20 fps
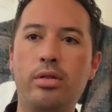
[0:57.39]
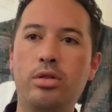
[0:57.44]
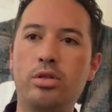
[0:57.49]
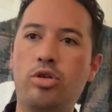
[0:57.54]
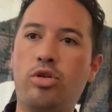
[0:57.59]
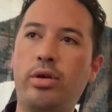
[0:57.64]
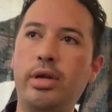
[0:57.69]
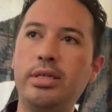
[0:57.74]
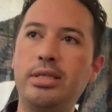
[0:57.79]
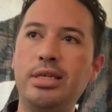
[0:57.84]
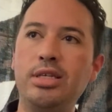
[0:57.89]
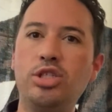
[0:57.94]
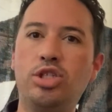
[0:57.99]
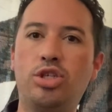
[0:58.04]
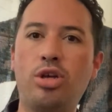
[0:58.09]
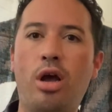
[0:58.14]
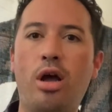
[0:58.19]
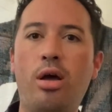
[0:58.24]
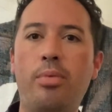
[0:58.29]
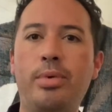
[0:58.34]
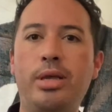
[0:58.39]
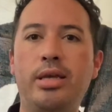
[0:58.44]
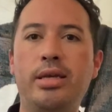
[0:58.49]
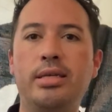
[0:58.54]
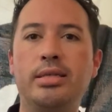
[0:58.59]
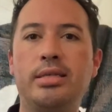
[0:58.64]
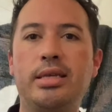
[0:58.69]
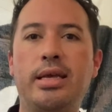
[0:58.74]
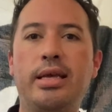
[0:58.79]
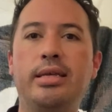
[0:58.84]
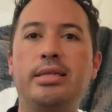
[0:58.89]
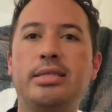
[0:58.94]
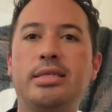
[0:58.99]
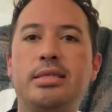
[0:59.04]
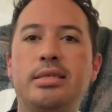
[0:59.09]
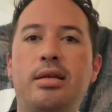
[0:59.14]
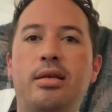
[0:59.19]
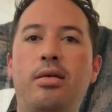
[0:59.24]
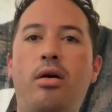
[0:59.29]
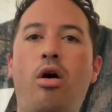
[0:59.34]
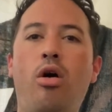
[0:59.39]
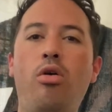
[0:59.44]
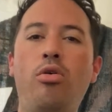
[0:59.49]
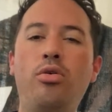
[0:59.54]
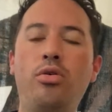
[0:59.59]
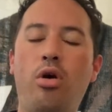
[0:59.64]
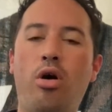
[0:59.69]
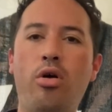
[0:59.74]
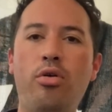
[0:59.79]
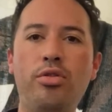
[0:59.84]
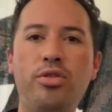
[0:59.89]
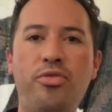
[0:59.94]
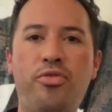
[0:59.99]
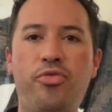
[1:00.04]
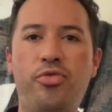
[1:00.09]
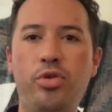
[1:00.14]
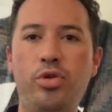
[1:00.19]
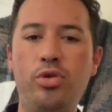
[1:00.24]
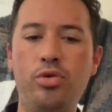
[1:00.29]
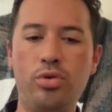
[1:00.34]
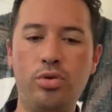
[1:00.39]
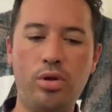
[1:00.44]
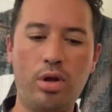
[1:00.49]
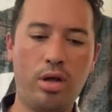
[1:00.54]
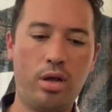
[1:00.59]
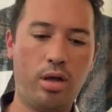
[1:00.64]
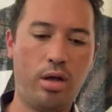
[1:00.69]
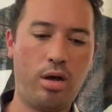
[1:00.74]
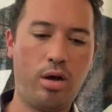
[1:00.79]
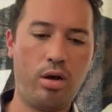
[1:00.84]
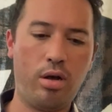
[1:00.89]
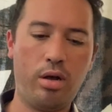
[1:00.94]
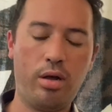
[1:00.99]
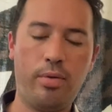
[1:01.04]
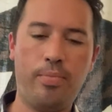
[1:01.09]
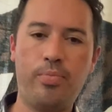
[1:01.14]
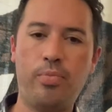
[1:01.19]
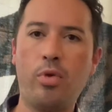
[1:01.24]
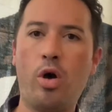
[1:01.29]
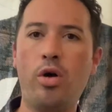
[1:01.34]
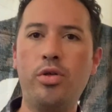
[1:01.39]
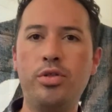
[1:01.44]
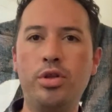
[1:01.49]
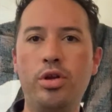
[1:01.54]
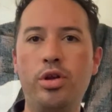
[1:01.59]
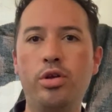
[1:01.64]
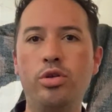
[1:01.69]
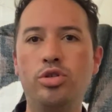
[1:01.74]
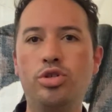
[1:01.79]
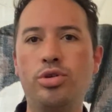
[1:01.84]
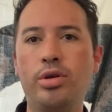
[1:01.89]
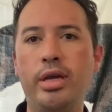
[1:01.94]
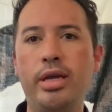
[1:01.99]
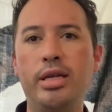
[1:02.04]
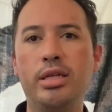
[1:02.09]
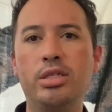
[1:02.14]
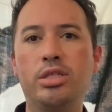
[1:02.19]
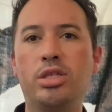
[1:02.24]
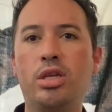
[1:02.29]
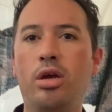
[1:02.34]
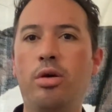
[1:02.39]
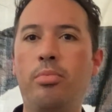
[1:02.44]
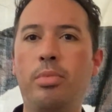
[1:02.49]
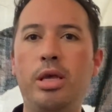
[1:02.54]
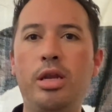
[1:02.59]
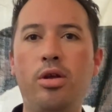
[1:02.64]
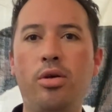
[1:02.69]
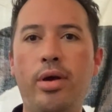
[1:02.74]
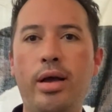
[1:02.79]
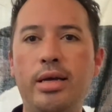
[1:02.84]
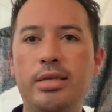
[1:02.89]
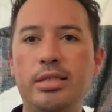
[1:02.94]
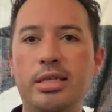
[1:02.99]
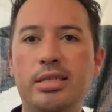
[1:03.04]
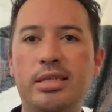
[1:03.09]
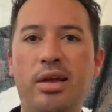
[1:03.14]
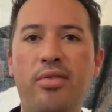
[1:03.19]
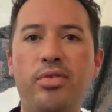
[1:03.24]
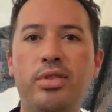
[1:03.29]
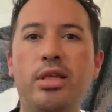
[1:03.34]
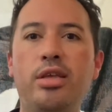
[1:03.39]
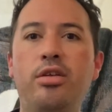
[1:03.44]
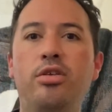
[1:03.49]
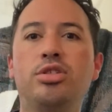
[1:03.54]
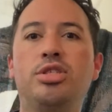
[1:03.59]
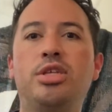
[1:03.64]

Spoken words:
creatine's job is it's all the food, all the nutrients, amino acids, everything you're